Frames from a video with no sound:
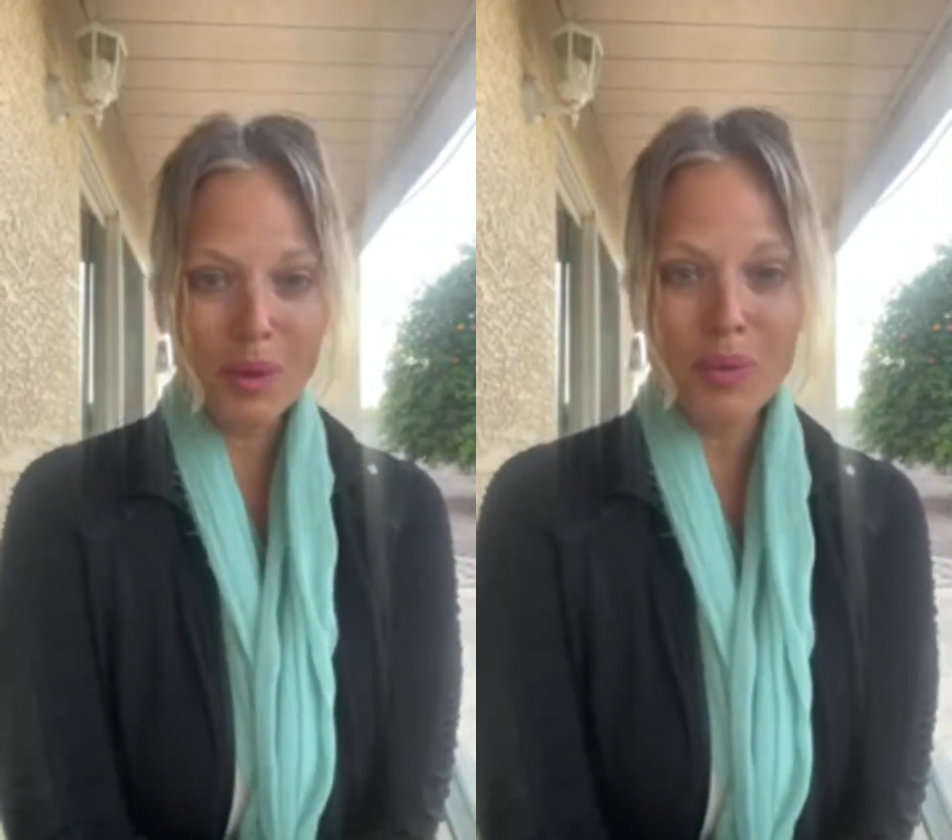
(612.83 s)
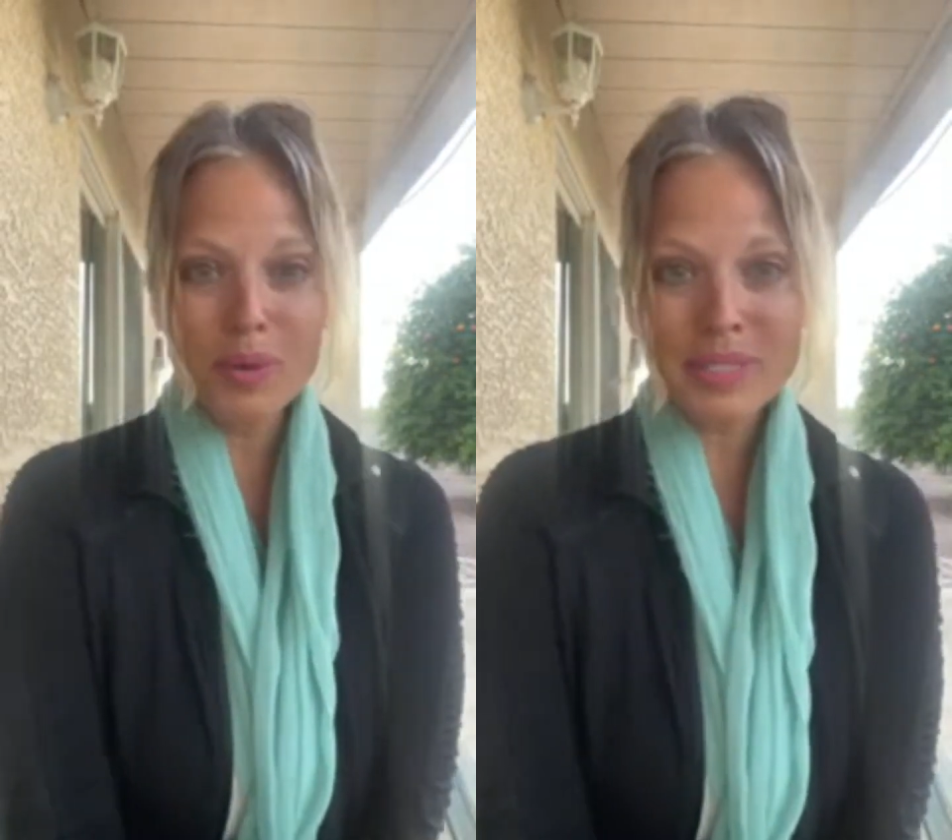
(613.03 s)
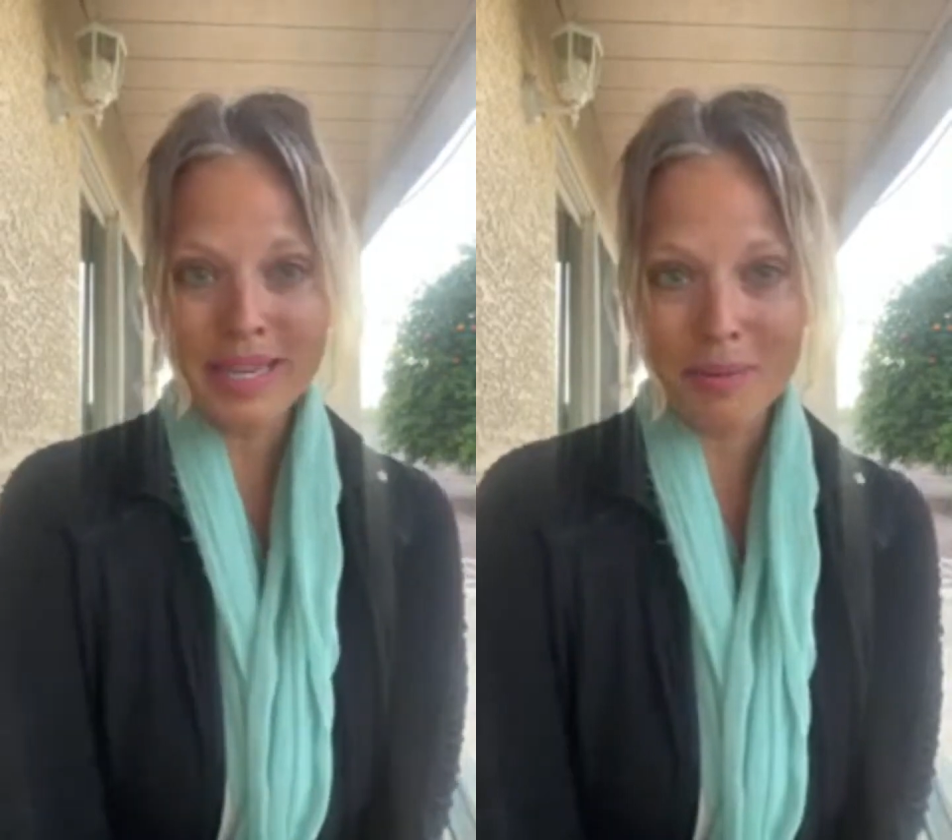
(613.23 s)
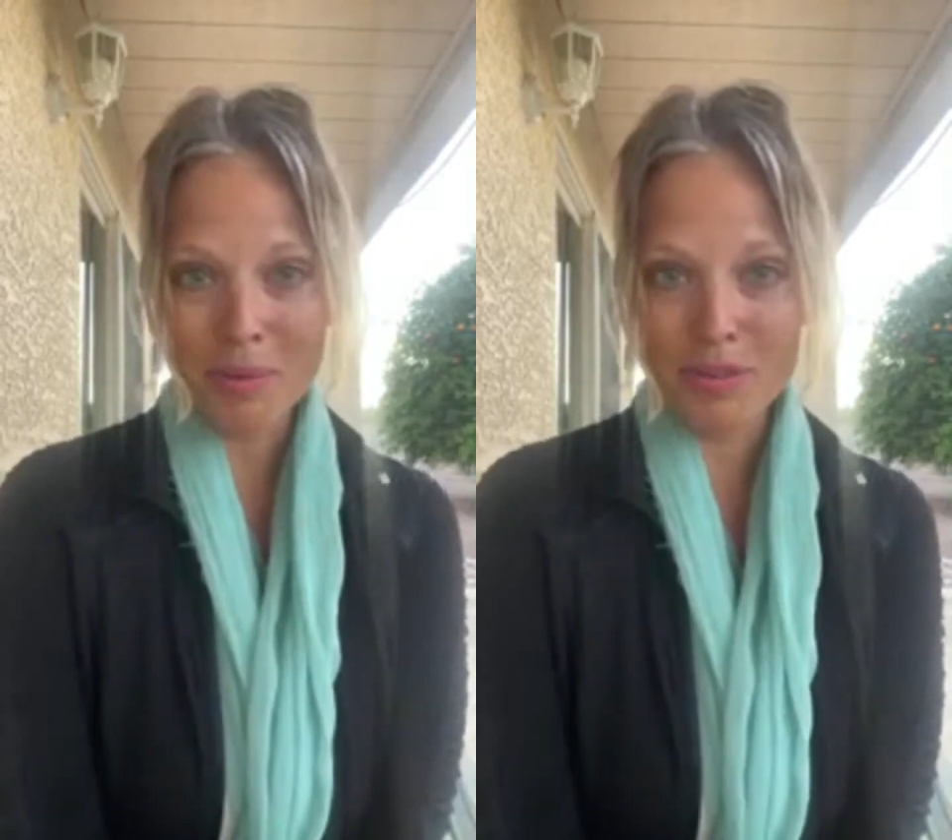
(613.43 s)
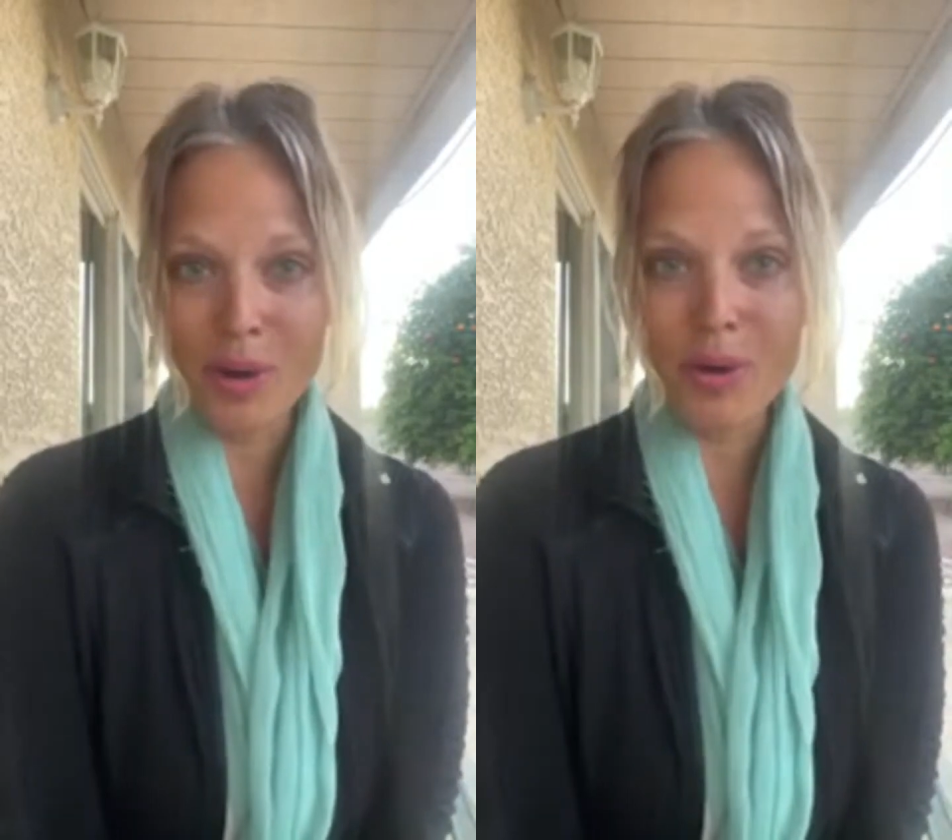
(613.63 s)
We will set up
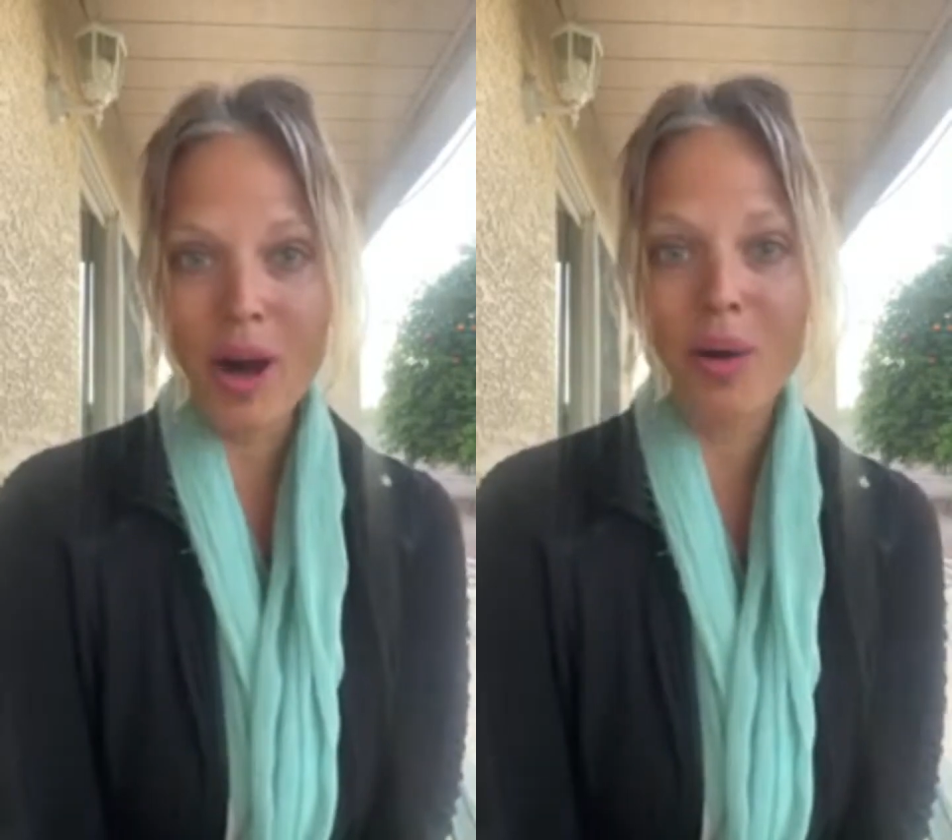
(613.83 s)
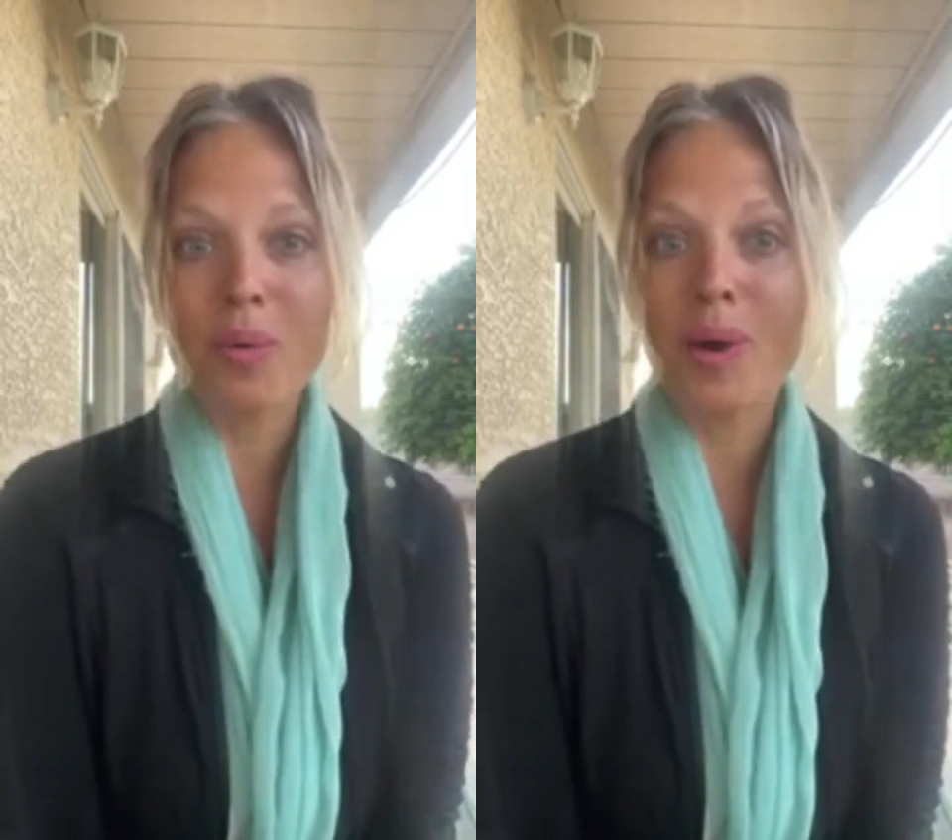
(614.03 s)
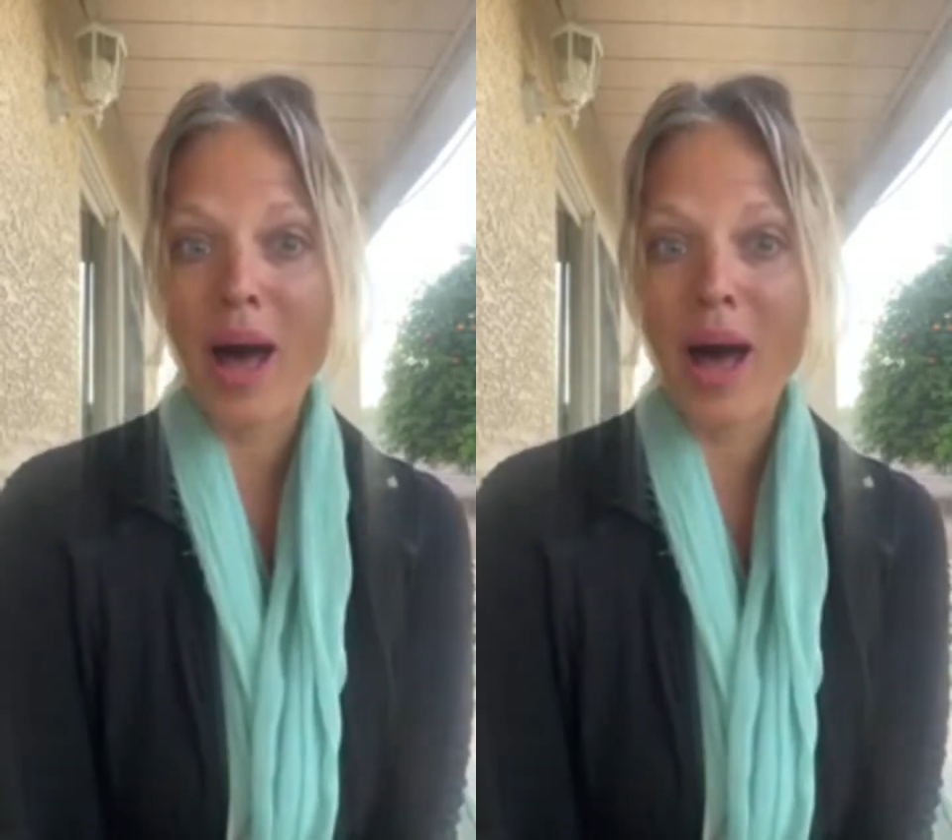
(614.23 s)
a phone call. We will